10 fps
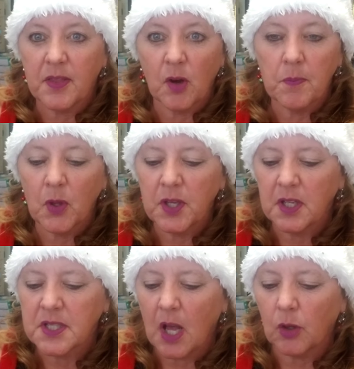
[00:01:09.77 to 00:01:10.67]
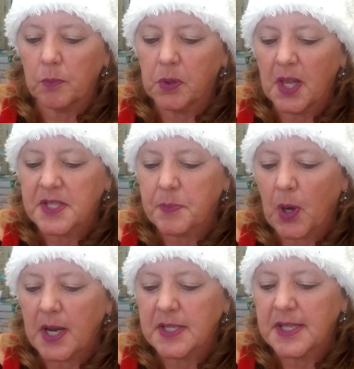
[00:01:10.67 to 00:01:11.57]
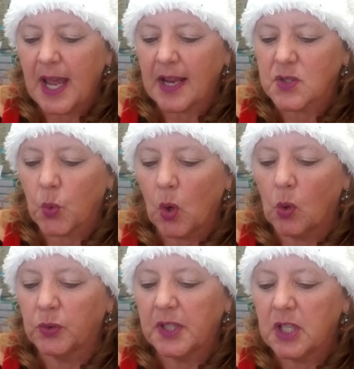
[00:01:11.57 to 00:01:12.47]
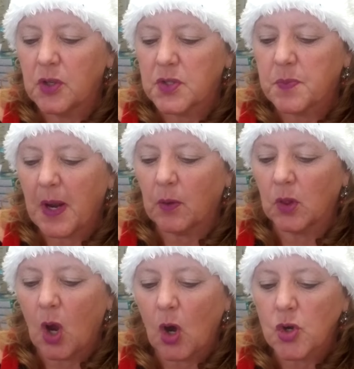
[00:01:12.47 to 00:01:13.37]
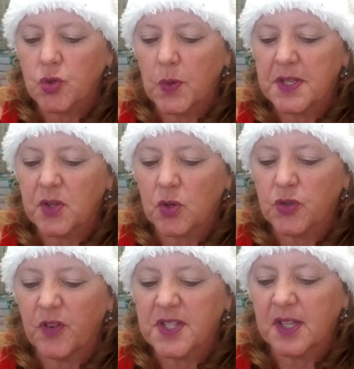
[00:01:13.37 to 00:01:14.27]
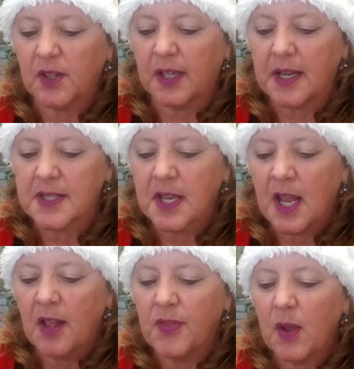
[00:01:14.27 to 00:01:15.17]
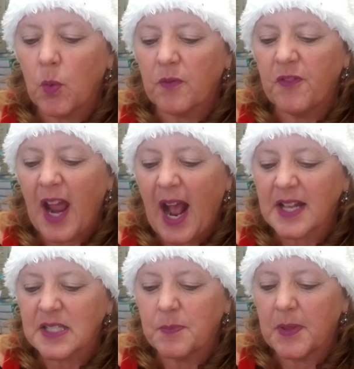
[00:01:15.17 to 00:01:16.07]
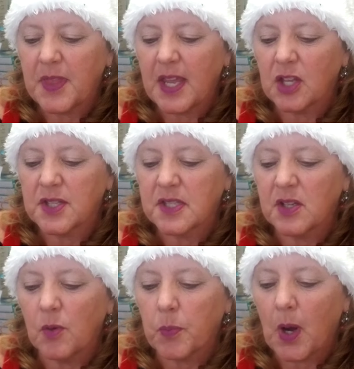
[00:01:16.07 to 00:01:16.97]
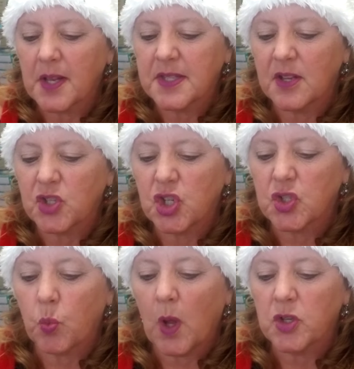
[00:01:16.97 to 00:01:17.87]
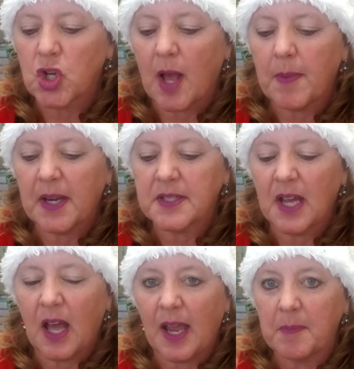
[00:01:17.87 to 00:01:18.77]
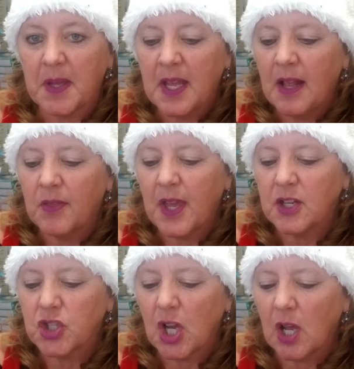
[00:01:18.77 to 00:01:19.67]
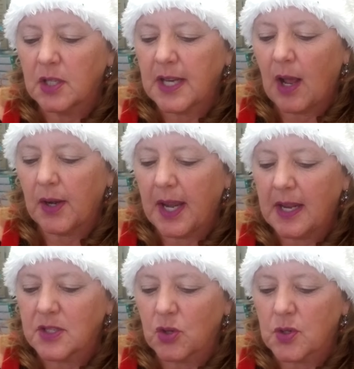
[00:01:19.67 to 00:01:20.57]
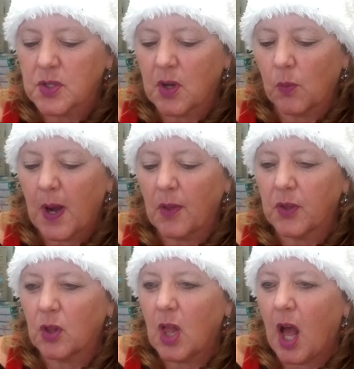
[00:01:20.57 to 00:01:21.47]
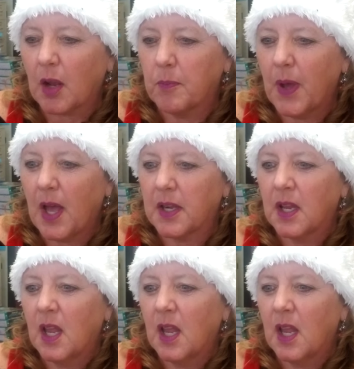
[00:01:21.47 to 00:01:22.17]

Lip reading: million-dollar plus price tags were only used by large research facilities. They were fast, but they could still process just one job at a time. They chugged out answers around the clock, but